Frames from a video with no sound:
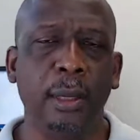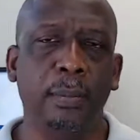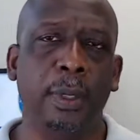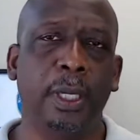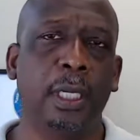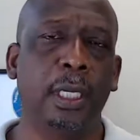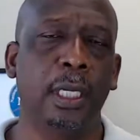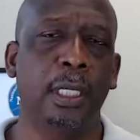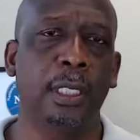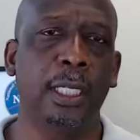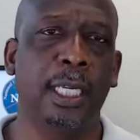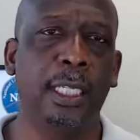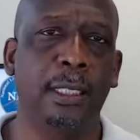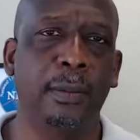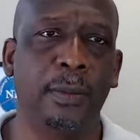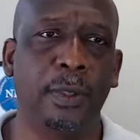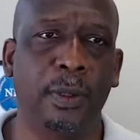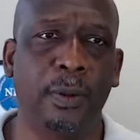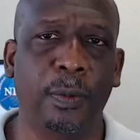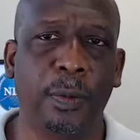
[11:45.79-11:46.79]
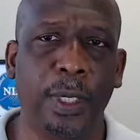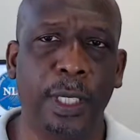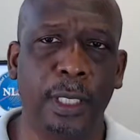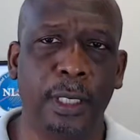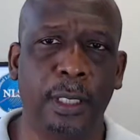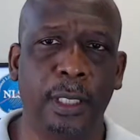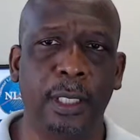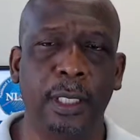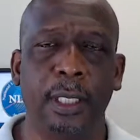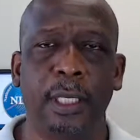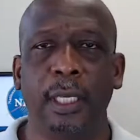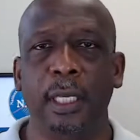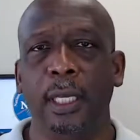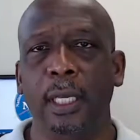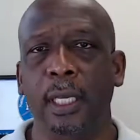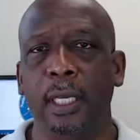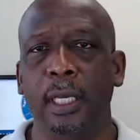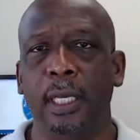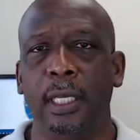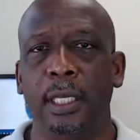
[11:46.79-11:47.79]
But contact them directly
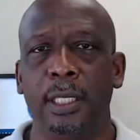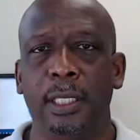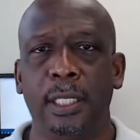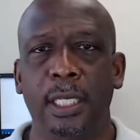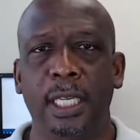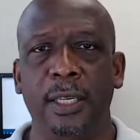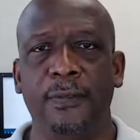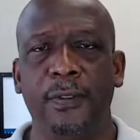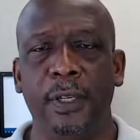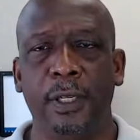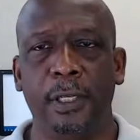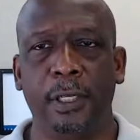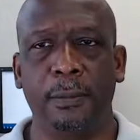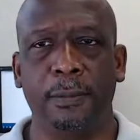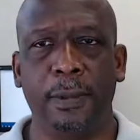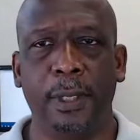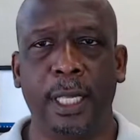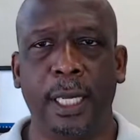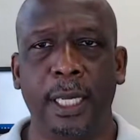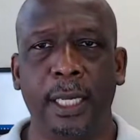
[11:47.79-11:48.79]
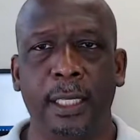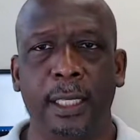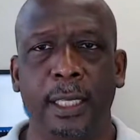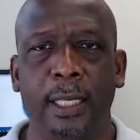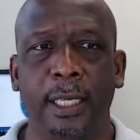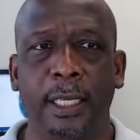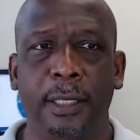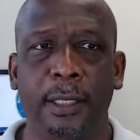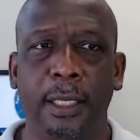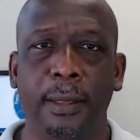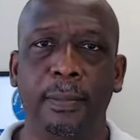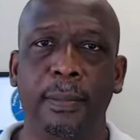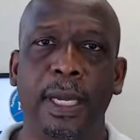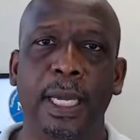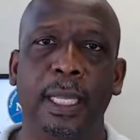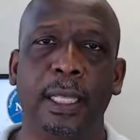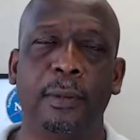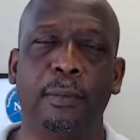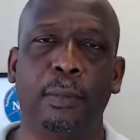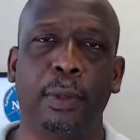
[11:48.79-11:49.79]
and see if you can apply. They
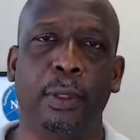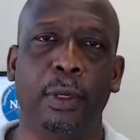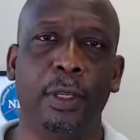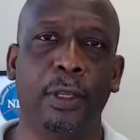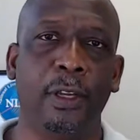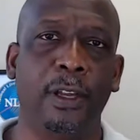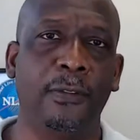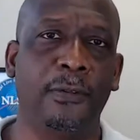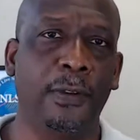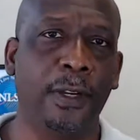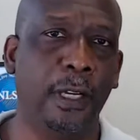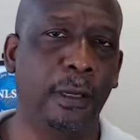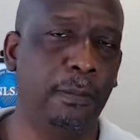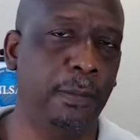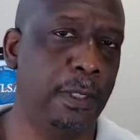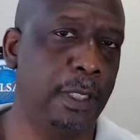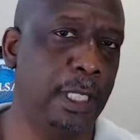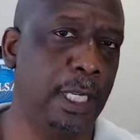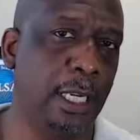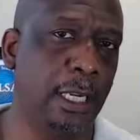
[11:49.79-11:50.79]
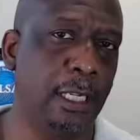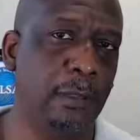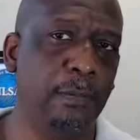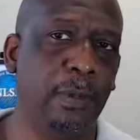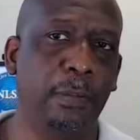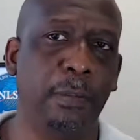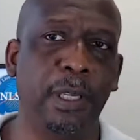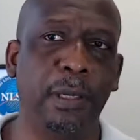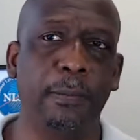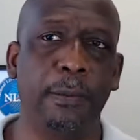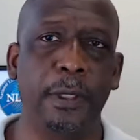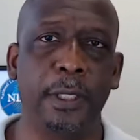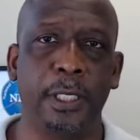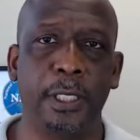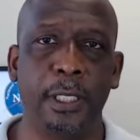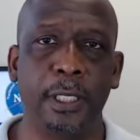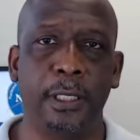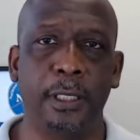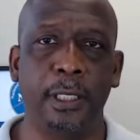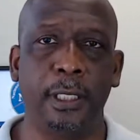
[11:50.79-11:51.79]
might blow you off a couple of times, but be
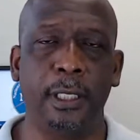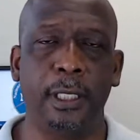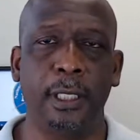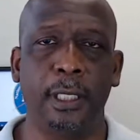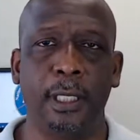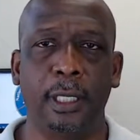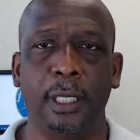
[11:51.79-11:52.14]
persistent